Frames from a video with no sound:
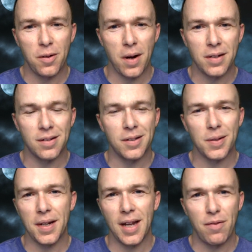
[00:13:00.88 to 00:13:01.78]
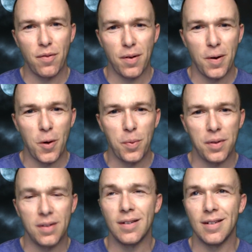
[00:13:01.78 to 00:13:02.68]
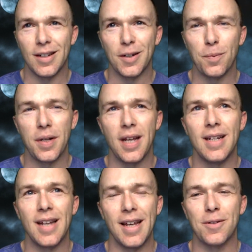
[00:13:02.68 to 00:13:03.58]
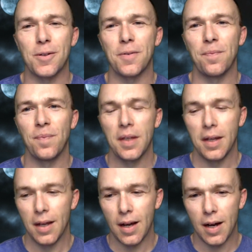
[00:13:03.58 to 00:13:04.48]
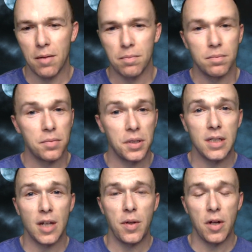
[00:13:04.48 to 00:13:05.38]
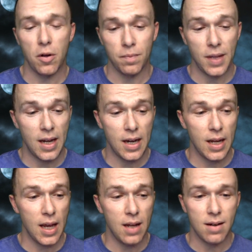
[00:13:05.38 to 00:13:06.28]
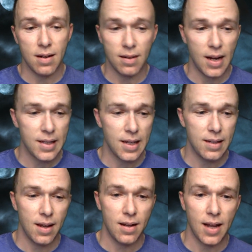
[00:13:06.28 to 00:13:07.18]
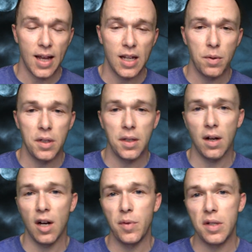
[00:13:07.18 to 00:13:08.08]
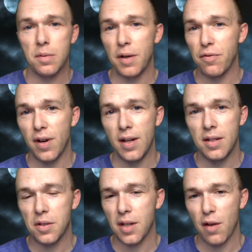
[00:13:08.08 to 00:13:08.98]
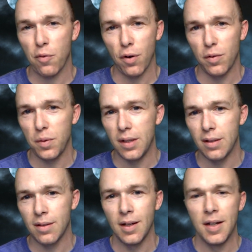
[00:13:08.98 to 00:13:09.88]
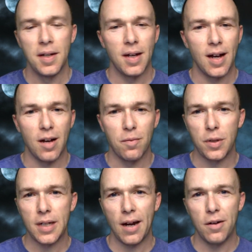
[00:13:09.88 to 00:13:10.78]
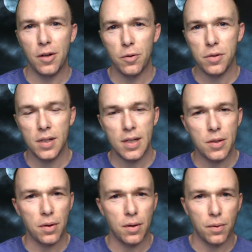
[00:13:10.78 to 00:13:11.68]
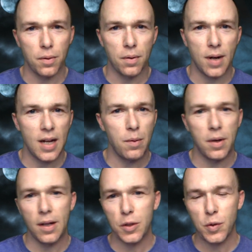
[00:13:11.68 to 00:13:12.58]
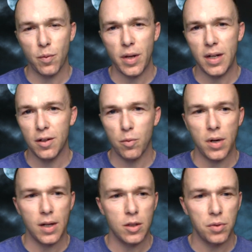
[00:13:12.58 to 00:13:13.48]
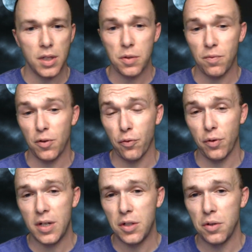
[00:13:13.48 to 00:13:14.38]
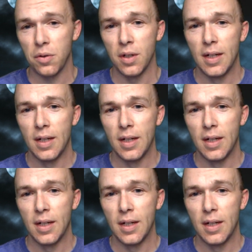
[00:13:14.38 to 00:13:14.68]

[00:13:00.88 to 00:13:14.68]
question, so I gave a very open-ended answer, please let me know. And again, as I said, anyone in the comments, my friends that I've worked with, retired coasties, or anyone else from any other branch, please feel free to